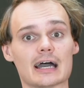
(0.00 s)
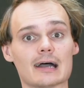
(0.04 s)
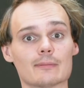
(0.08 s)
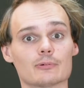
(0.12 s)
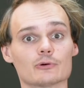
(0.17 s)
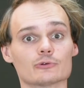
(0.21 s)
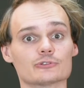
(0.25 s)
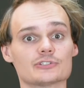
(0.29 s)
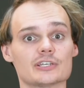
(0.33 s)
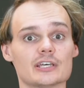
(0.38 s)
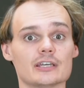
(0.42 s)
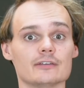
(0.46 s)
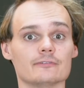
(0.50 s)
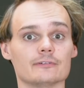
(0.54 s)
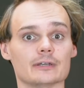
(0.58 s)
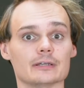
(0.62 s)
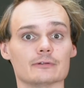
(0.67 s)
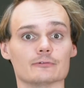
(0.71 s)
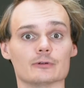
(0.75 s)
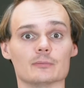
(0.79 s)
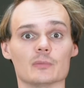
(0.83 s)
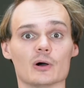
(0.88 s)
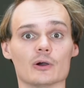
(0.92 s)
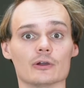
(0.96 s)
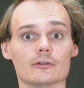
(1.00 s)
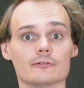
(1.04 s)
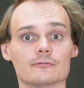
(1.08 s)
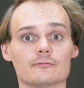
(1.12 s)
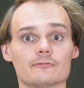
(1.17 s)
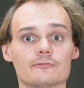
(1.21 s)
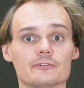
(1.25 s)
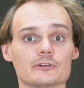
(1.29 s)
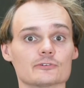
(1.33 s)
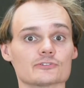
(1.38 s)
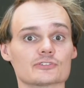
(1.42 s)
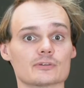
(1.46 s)
Apple TV remote
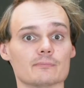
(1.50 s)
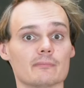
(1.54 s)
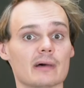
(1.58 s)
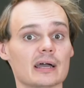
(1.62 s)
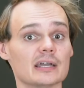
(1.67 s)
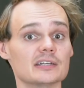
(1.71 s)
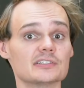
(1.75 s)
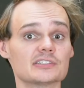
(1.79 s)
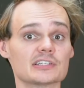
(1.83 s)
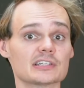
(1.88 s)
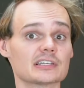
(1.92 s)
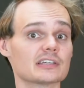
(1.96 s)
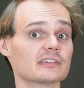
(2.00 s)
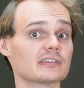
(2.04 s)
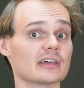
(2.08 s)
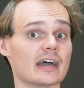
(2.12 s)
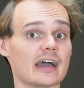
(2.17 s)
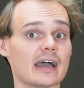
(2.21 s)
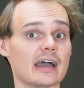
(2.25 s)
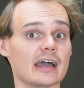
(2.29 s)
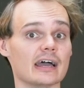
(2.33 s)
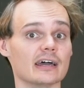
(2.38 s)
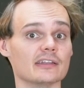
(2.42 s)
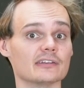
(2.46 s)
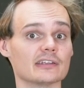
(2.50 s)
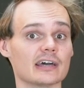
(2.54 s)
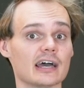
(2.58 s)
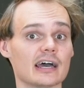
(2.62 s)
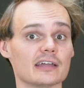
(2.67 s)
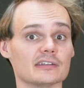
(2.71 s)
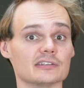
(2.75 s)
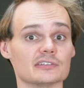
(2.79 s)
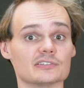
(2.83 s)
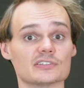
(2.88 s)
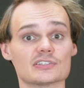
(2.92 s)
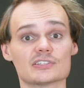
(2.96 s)
feels amazing in the hand
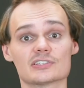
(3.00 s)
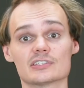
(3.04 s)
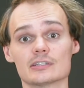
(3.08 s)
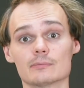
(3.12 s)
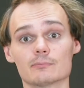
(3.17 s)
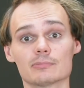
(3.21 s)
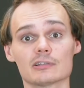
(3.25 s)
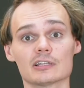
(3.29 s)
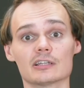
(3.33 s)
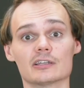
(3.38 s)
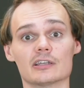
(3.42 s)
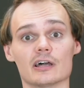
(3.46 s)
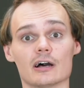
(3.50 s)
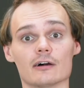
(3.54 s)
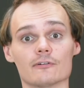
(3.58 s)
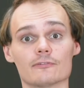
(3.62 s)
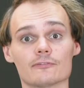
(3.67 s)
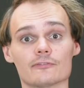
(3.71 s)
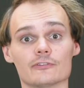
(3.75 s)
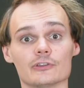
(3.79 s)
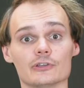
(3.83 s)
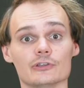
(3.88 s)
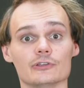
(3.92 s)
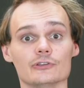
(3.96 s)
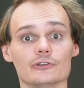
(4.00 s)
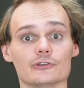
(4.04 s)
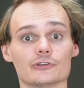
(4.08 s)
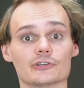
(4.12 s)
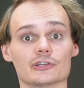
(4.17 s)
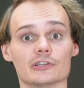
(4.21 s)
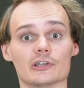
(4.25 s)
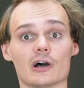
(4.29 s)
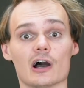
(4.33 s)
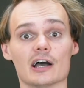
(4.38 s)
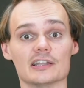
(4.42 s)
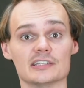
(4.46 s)
and is simple enough that you
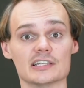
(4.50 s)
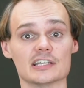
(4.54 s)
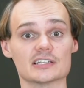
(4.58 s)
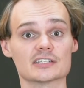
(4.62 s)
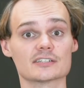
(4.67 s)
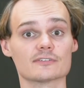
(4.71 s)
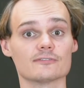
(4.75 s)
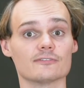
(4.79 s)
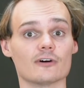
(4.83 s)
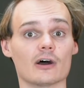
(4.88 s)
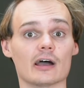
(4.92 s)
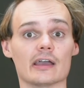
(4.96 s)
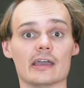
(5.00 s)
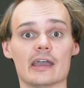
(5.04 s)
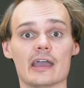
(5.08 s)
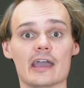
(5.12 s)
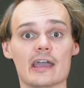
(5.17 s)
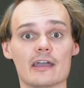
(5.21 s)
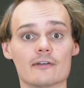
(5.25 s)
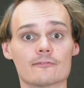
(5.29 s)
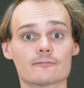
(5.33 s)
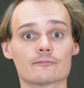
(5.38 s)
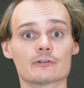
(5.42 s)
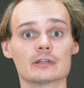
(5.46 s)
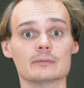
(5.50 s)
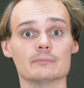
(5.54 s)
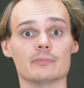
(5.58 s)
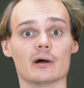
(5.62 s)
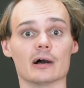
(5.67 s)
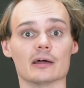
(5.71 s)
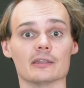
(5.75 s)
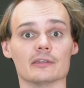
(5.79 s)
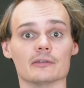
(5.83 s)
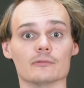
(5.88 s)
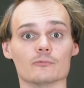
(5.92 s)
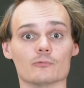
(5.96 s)
can identify every
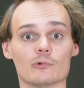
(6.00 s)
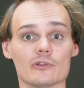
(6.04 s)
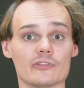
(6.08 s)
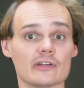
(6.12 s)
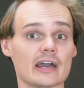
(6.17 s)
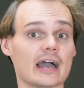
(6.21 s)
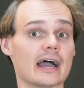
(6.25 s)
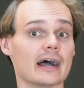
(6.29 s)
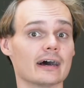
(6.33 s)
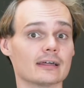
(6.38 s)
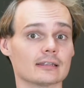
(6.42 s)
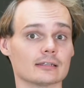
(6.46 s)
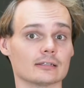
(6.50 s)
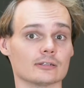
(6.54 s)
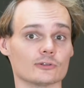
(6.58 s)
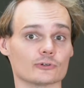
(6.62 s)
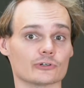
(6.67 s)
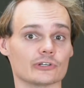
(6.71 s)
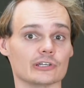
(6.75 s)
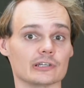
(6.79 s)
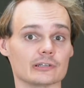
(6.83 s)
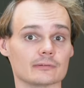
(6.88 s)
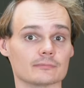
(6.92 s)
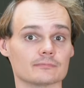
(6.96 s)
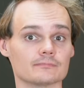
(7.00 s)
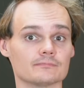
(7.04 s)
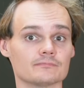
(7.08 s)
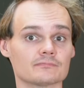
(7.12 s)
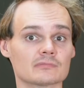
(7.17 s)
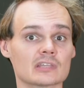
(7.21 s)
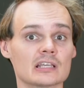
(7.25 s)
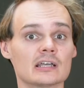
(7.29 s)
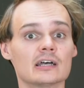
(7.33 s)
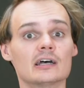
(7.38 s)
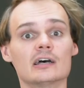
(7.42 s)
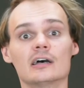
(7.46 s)
button without looking.
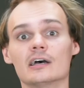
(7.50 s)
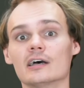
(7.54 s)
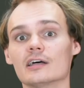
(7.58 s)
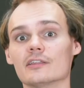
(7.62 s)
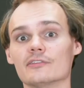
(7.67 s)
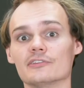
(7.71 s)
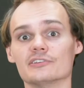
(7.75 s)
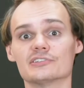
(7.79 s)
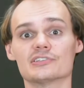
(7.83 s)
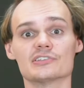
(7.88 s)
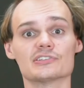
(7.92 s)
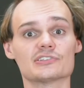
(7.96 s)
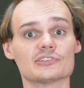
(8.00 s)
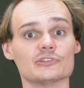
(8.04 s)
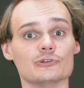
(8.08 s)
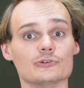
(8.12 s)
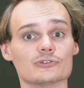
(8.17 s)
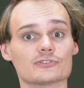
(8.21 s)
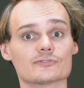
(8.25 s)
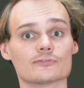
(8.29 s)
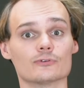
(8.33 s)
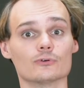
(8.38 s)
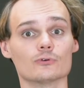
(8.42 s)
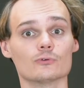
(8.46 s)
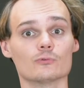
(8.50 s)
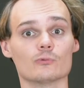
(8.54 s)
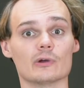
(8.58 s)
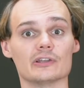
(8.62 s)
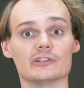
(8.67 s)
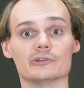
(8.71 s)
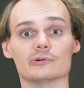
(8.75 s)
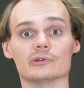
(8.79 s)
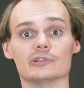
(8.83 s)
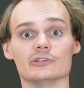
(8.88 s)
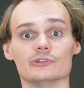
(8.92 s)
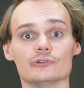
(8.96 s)
This is useful when
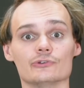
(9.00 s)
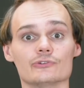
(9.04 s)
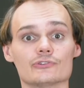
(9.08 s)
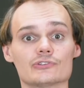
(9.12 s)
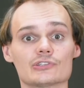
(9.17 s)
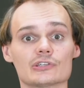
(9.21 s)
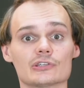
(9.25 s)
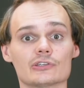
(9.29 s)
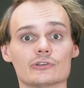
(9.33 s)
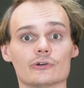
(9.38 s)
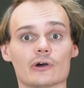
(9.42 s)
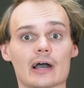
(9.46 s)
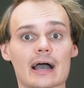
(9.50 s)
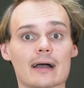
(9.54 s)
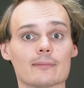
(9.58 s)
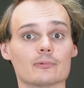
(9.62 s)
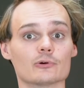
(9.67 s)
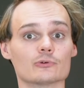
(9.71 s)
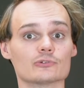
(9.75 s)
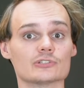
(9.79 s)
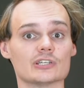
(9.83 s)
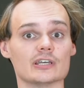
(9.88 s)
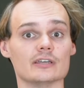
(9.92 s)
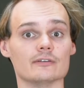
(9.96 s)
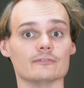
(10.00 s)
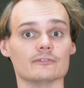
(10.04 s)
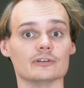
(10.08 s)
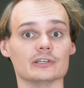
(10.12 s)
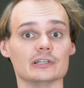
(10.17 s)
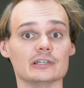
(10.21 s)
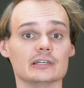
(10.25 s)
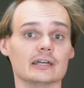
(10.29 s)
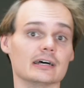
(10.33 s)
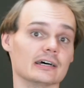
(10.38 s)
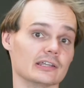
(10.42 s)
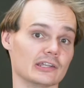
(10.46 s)
you are using your Apple
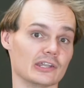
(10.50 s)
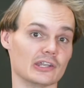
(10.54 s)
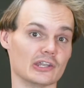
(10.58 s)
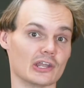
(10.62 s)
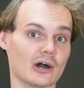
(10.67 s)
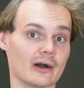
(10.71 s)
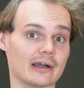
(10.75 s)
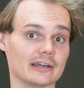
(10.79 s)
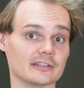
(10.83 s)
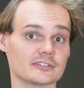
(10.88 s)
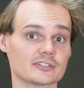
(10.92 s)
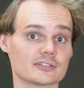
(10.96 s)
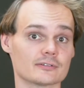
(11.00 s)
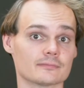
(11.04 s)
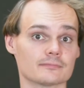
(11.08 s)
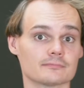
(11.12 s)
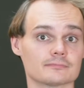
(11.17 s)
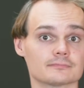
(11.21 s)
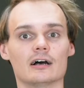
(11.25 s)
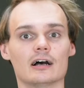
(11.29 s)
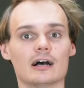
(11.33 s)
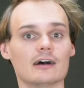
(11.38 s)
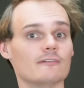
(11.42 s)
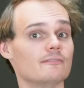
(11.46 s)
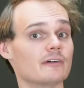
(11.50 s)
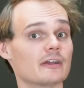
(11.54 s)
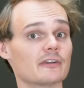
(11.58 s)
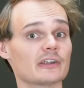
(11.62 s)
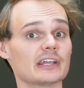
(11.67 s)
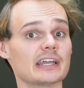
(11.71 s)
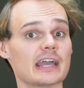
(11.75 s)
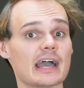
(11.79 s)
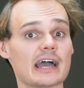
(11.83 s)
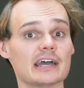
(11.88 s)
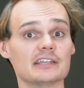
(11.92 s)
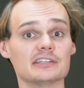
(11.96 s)
TV at night. A very
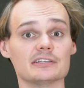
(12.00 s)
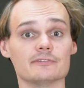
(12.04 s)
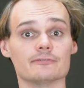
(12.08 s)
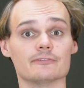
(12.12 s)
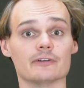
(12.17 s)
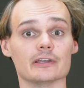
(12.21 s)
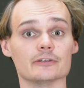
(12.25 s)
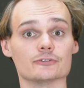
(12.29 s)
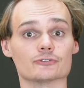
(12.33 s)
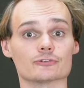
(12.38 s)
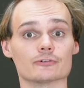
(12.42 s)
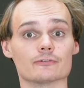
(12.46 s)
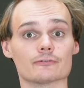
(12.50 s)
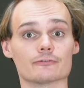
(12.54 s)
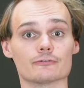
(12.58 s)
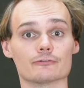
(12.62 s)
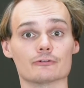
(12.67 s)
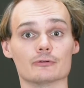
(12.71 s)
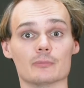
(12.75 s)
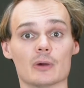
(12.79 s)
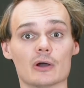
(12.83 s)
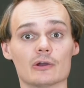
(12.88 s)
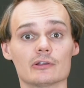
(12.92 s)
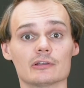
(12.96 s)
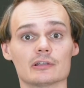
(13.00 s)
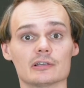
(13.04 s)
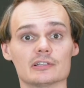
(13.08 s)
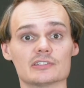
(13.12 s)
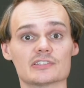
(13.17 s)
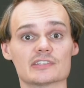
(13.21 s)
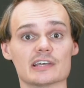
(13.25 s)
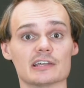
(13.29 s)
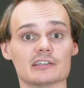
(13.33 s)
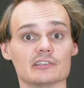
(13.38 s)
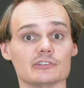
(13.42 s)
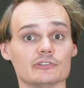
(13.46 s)
handy feature of the remote is
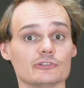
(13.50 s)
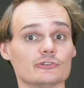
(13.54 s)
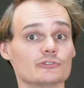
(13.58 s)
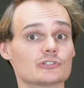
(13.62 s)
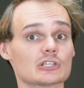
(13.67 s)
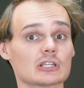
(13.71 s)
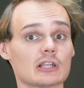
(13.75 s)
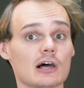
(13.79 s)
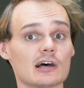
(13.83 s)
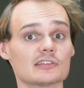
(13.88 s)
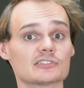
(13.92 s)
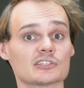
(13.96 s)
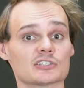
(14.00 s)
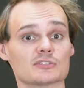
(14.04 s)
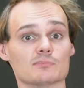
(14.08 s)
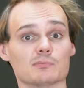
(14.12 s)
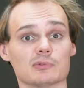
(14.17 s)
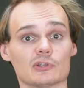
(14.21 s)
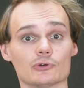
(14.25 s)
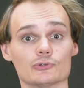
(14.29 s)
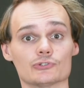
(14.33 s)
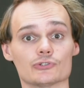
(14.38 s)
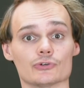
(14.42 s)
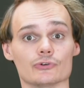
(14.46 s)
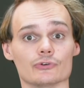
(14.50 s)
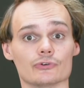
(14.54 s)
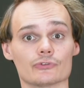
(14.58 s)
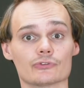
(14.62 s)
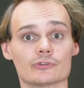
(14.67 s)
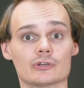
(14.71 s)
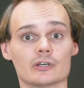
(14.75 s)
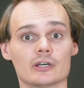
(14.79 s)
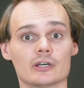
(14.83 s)
that it utilizes Bluetooth,